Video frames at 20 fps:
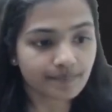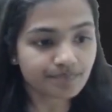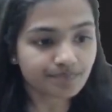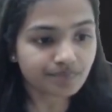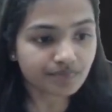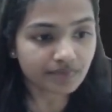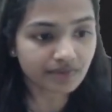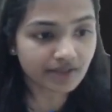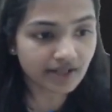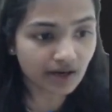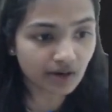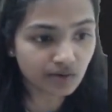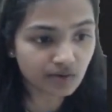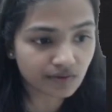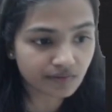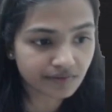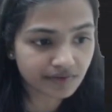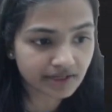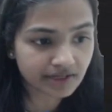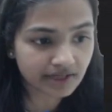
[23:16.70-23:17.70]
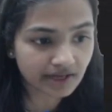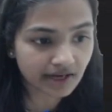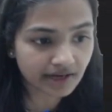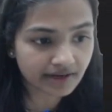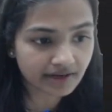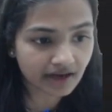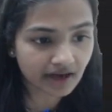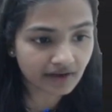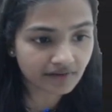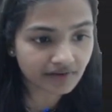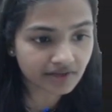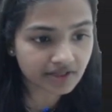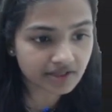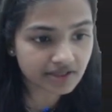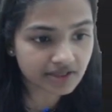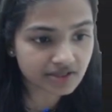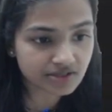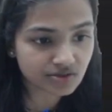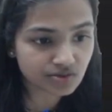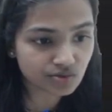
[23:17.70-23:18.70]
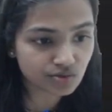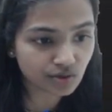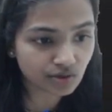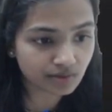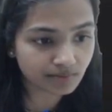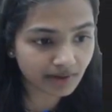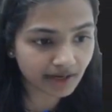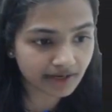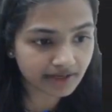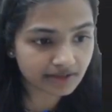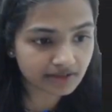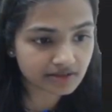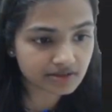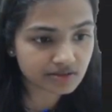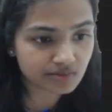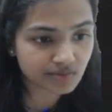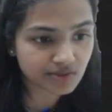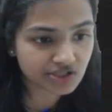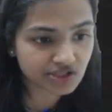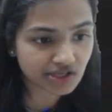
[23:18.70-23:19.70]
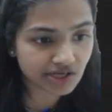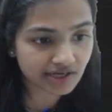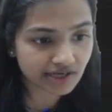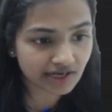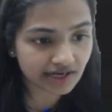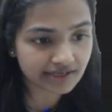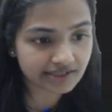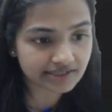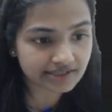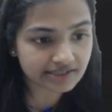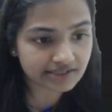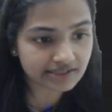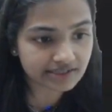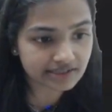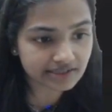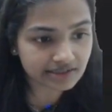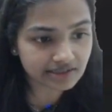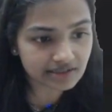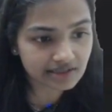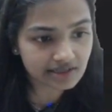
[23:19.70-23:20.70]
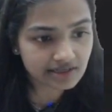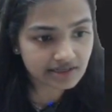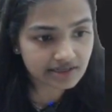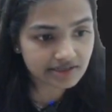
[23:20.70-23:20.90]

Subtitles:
Now we are having these two orbitals which are identical.